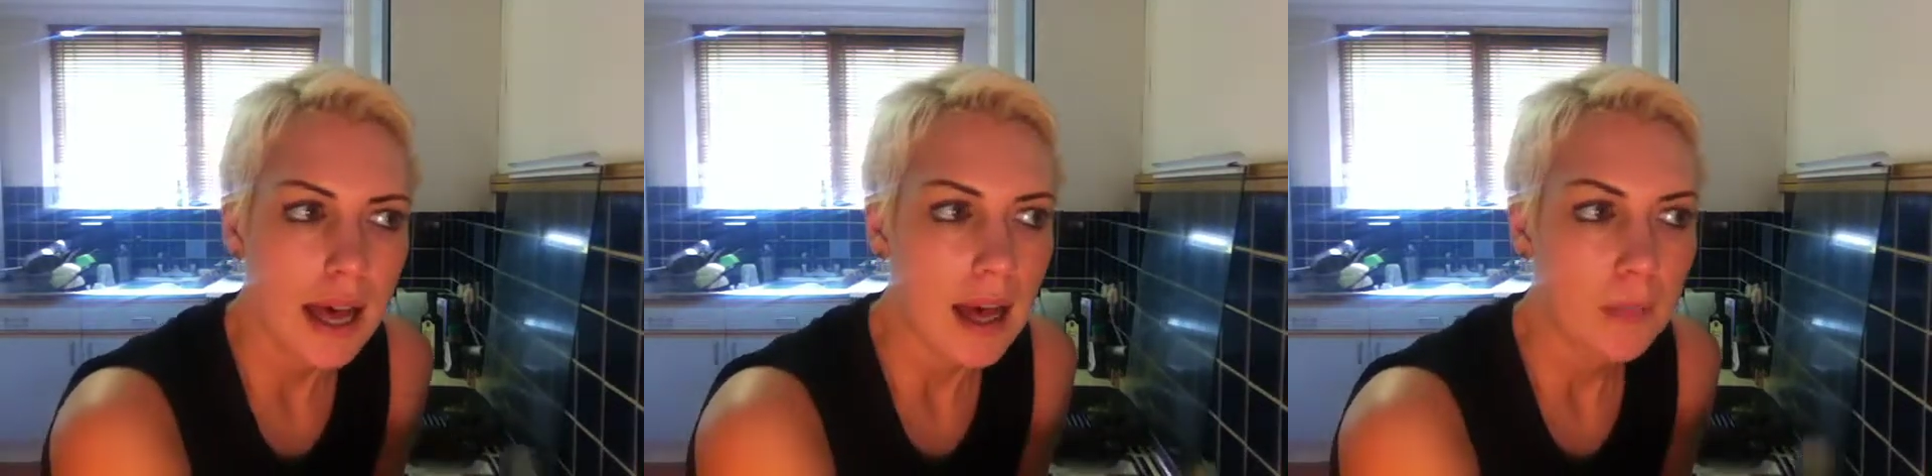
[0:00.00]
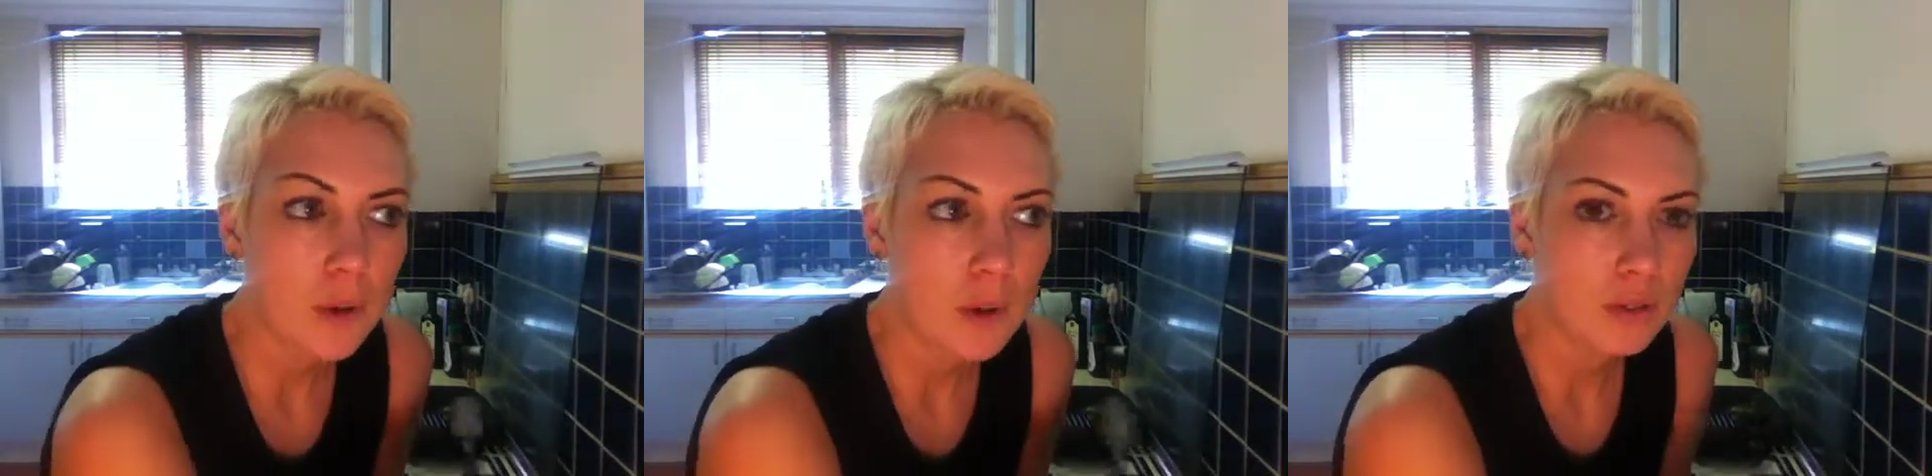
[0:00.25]

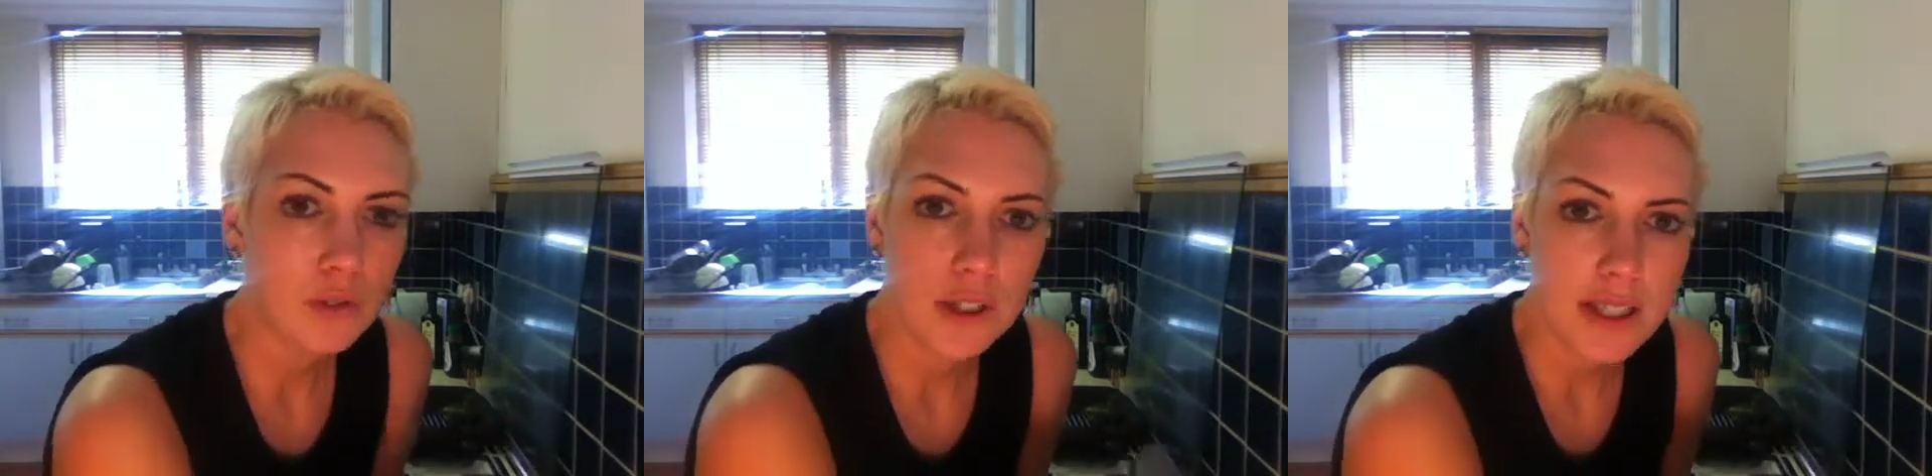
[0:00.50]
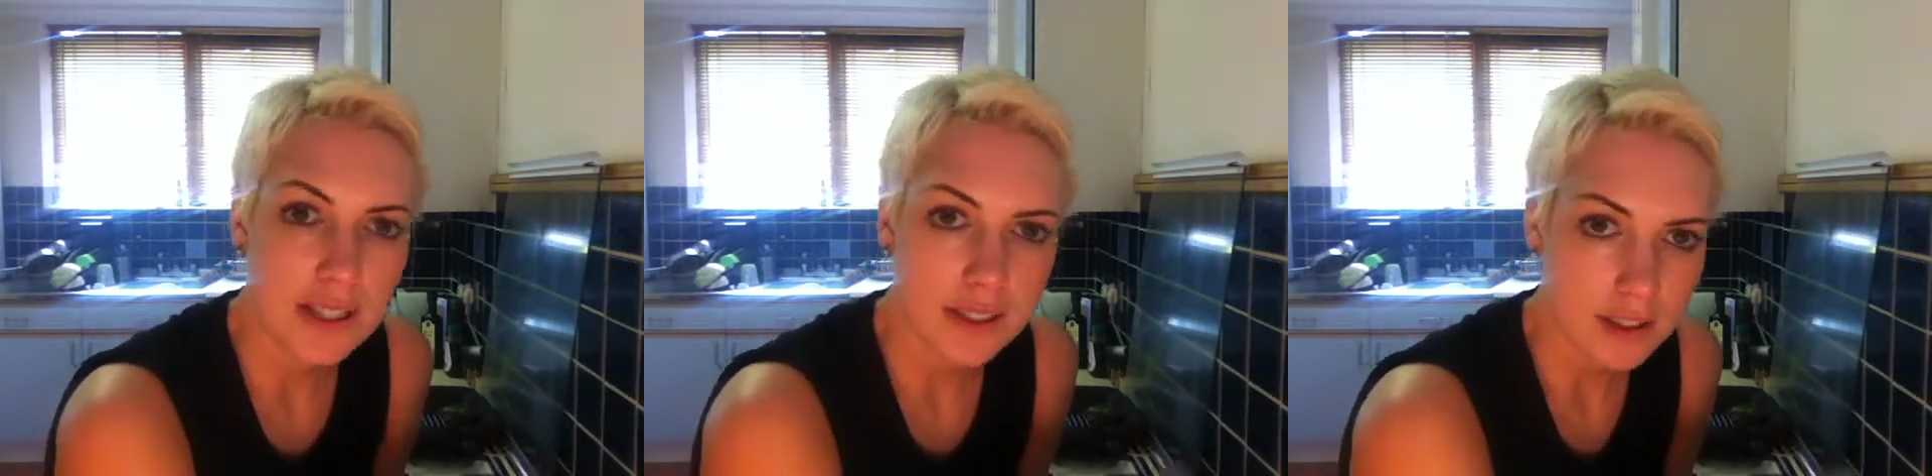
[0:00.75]
olive
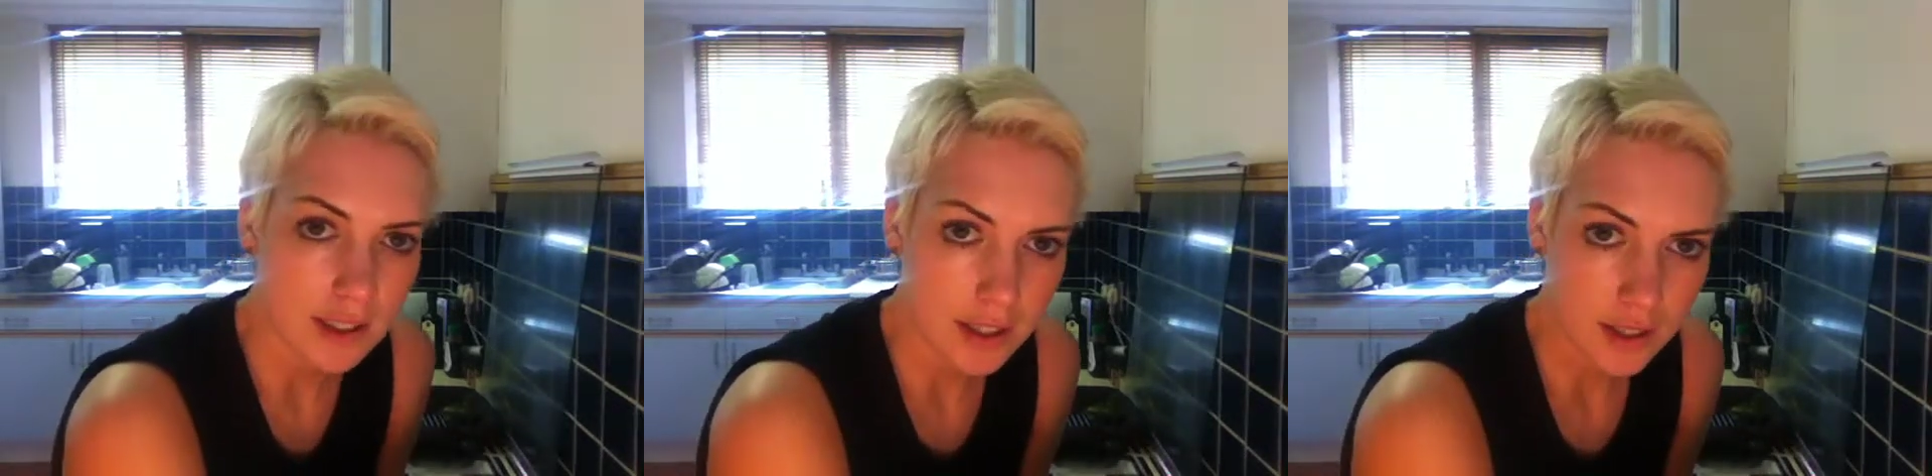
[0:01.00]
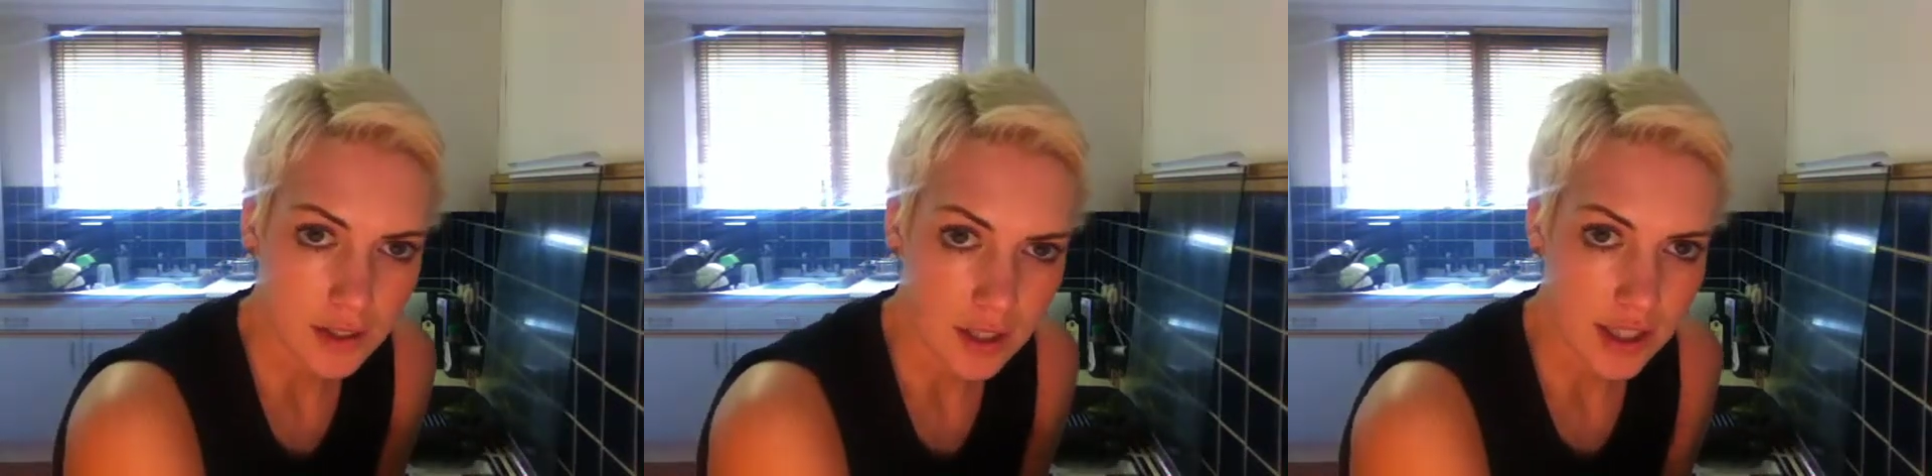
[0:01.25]
oil till they're
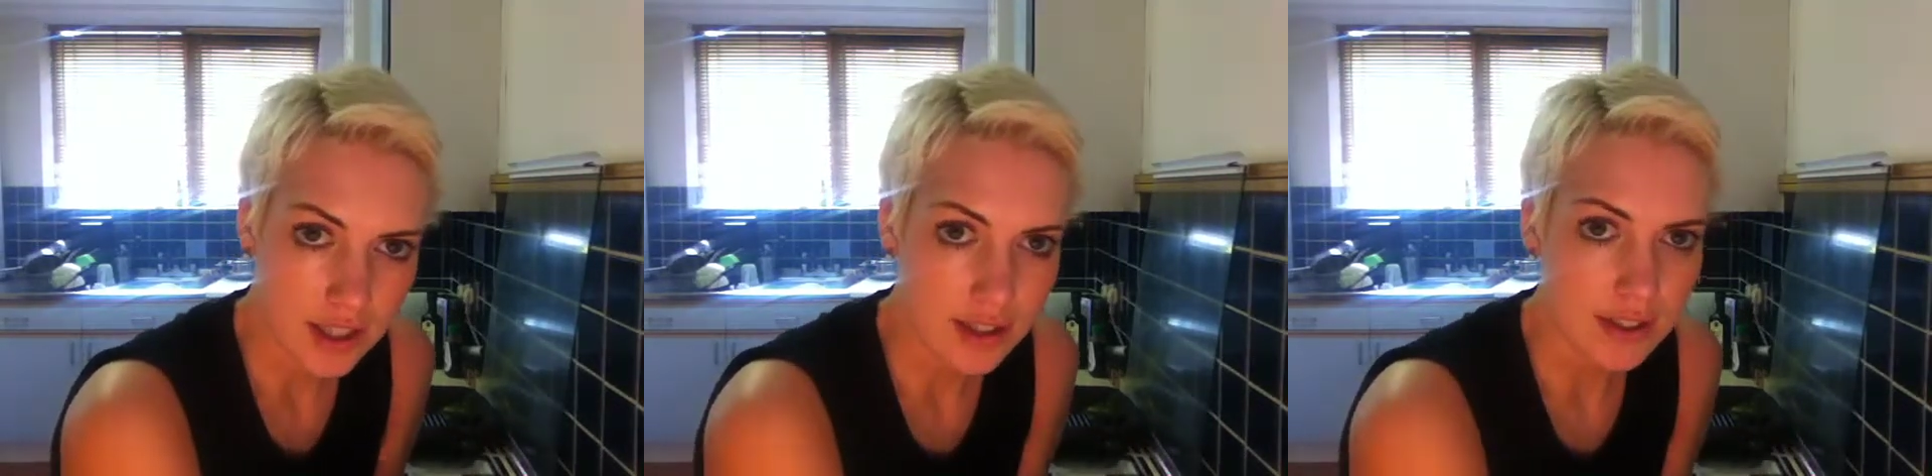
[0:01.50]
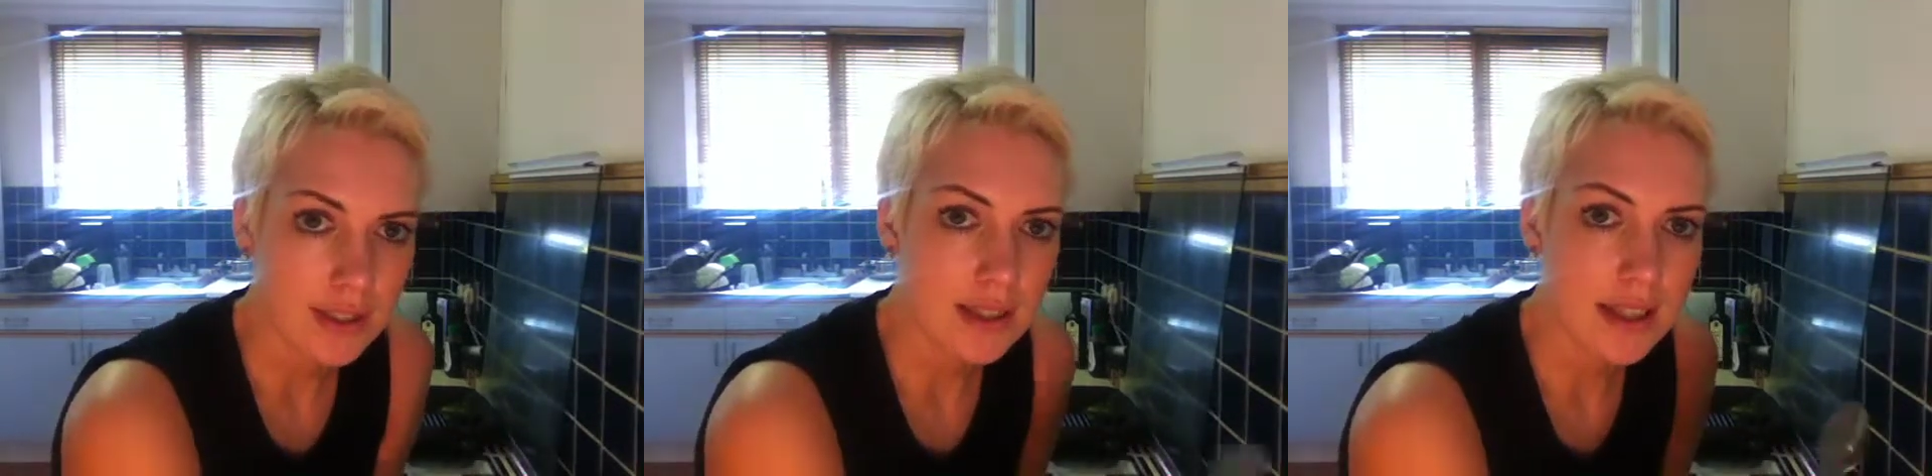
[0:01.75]
kind of
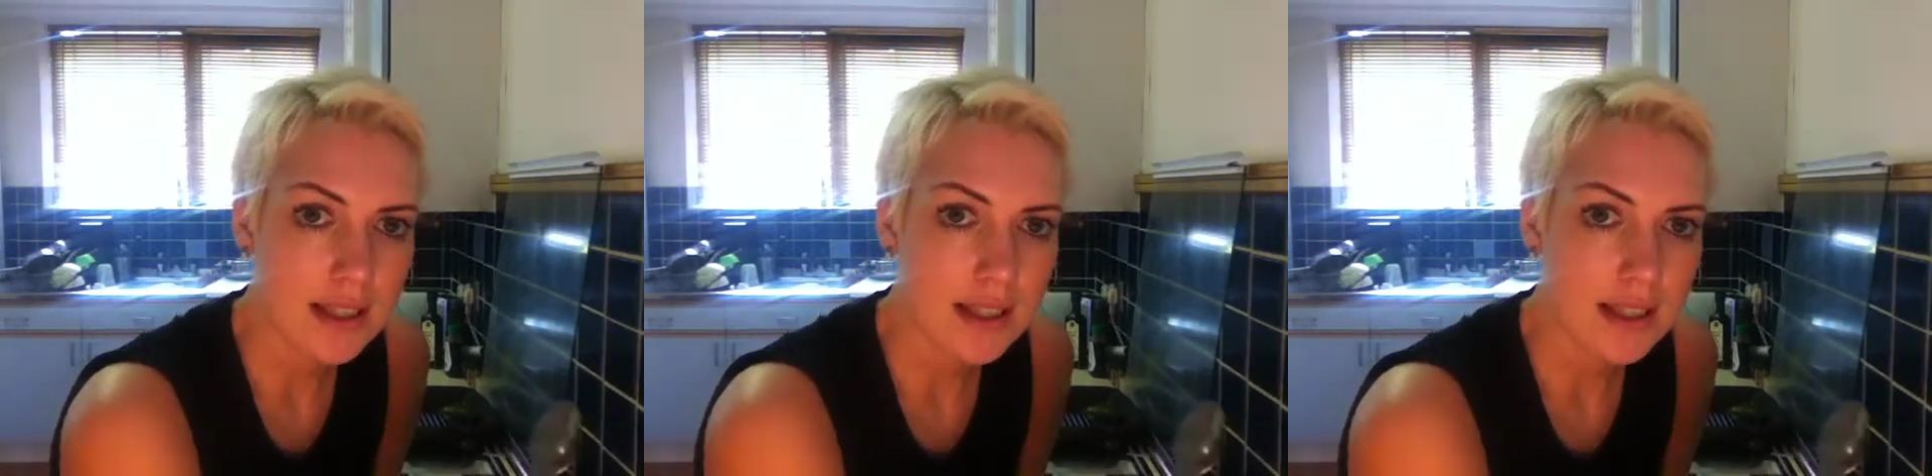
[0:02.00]
translucent,